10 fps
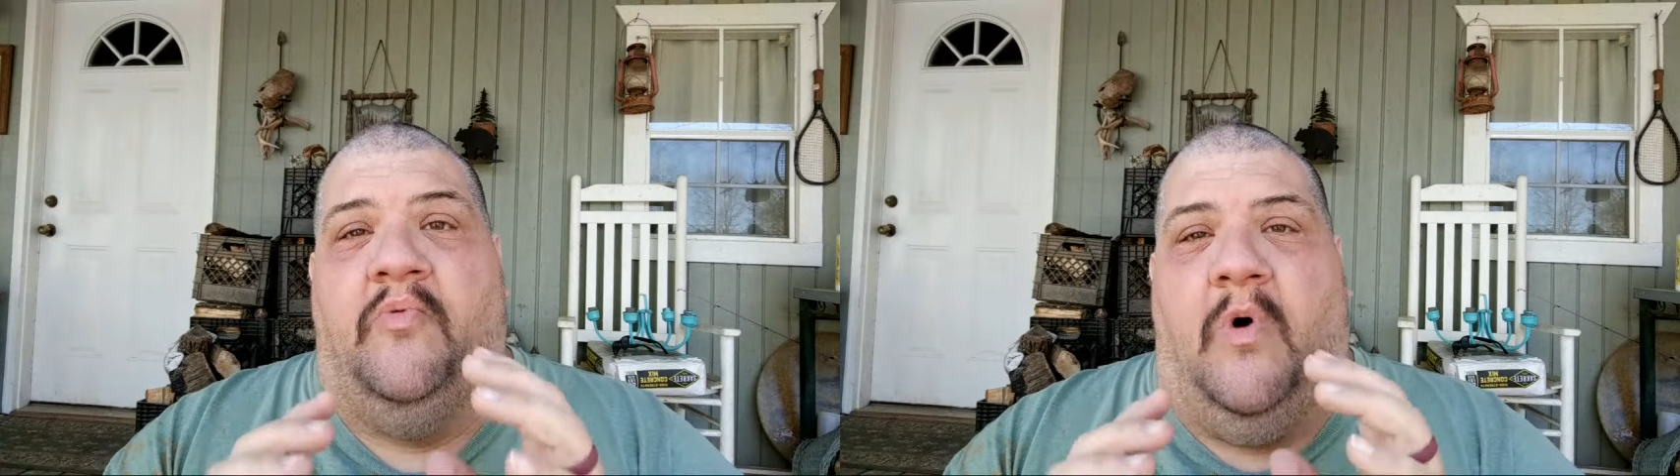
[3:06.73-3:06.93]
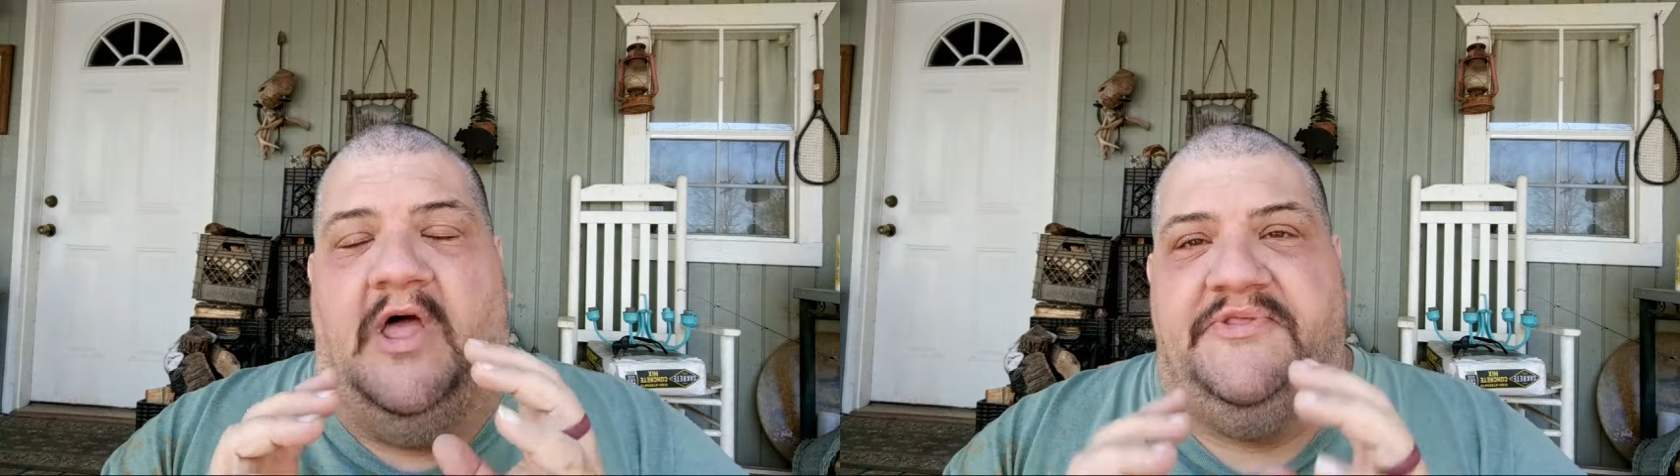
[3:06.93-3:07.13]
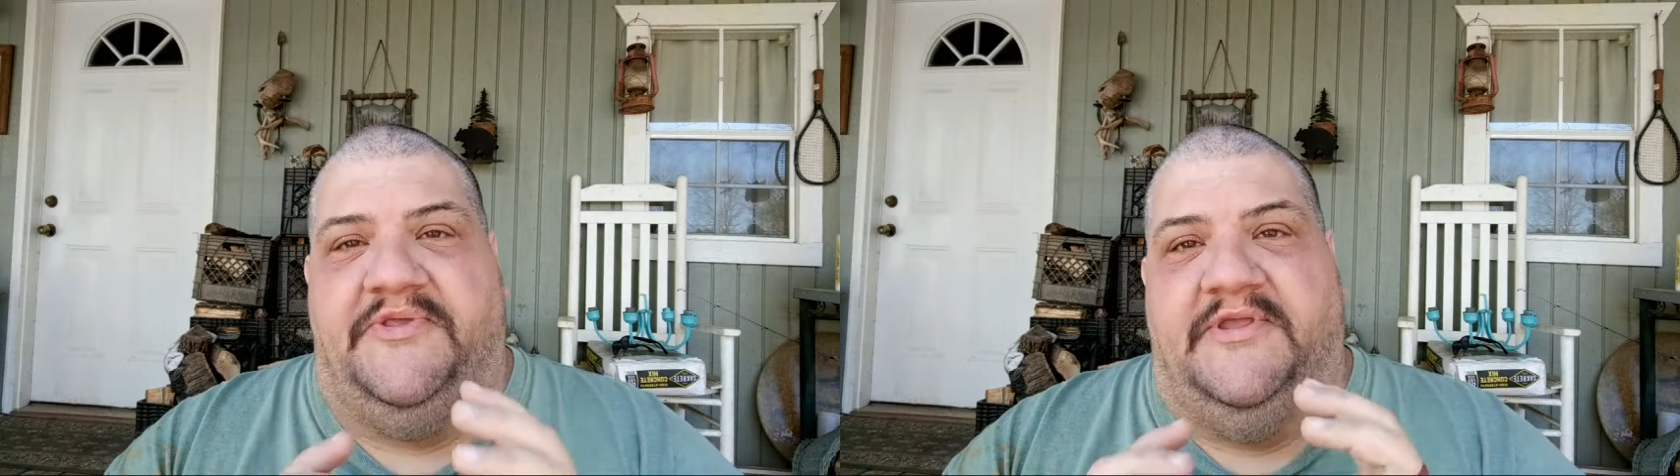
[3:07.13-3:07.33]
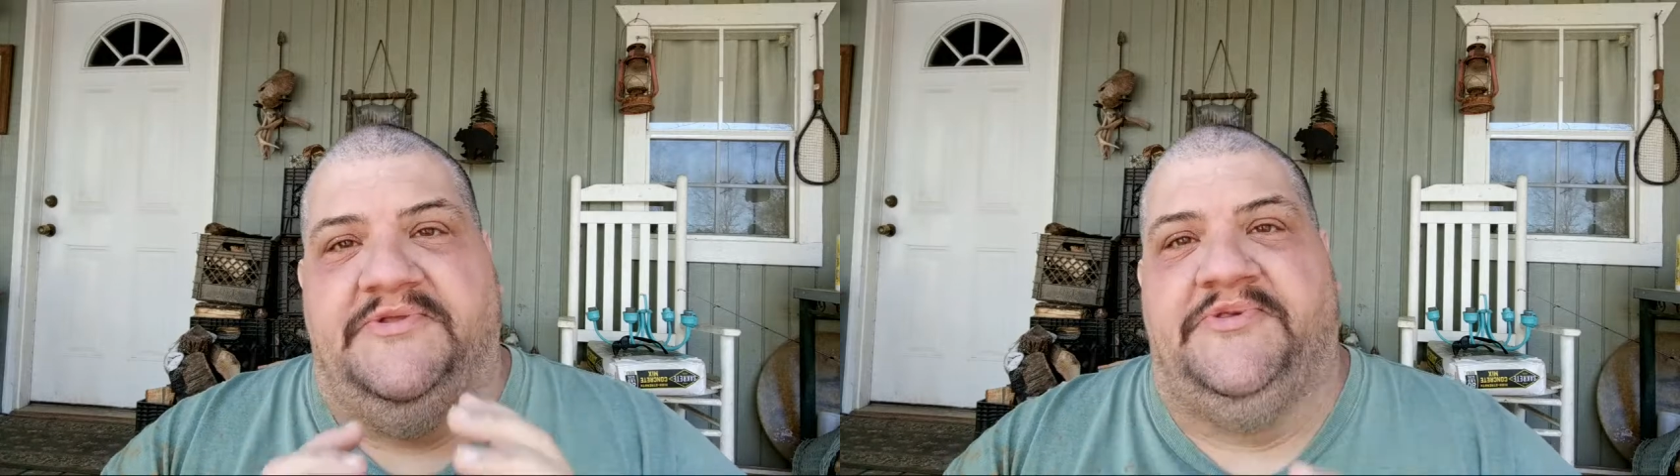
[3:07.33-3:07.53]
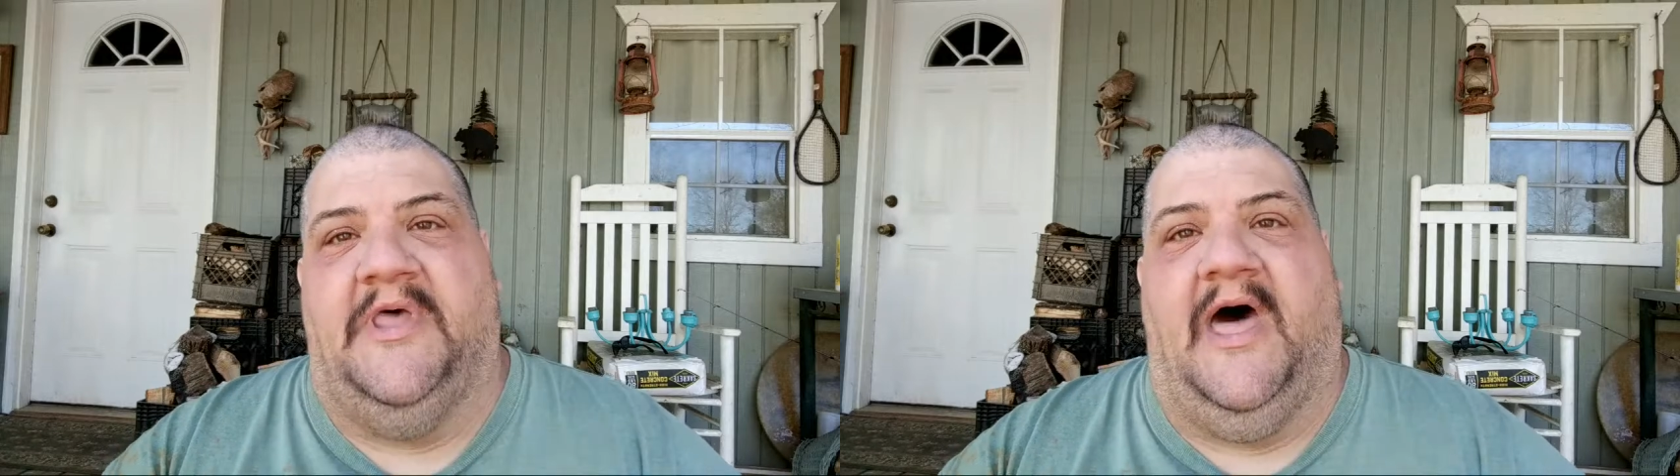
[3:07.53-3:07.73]
what's
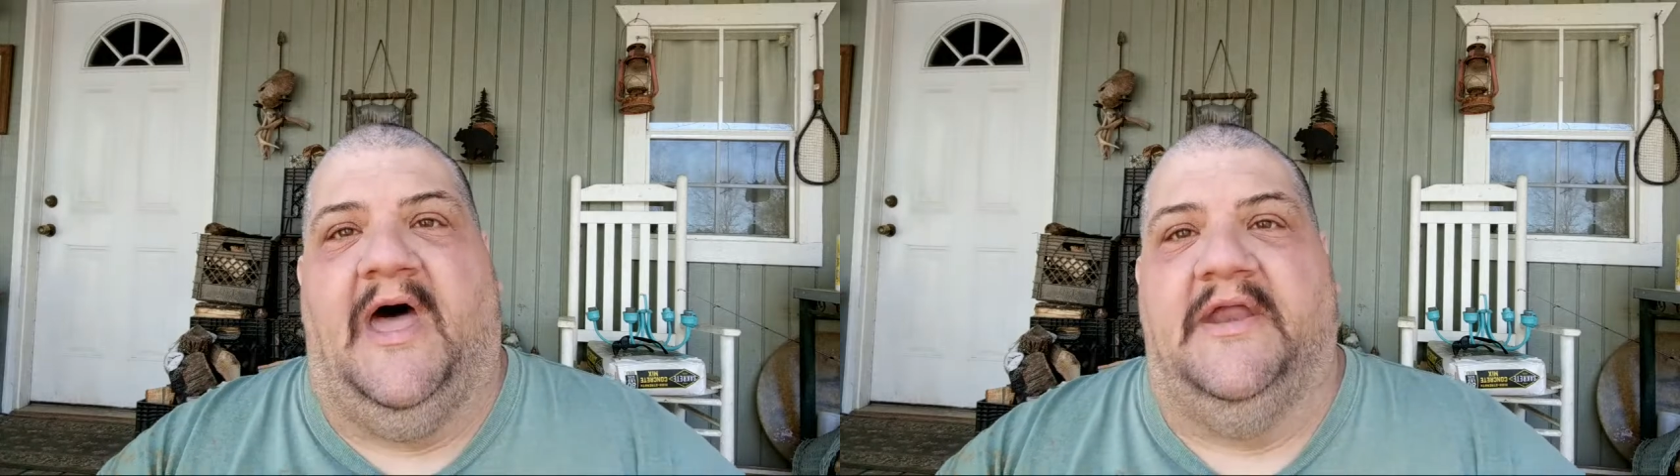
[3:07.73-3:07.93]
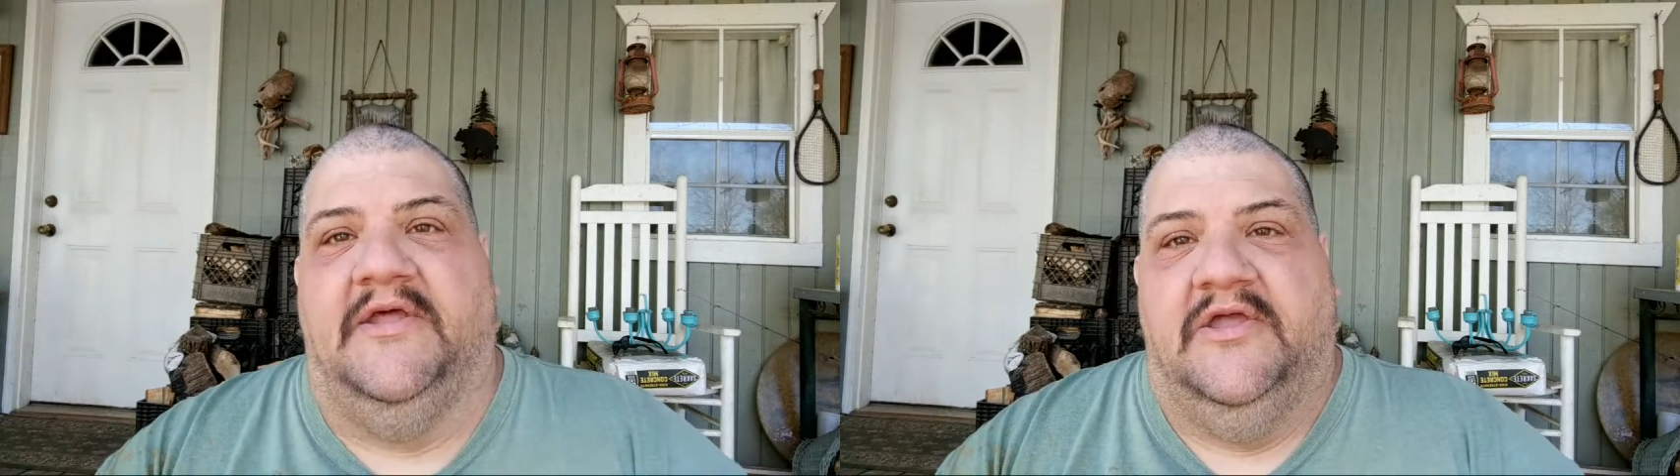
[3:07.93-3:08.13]
inside.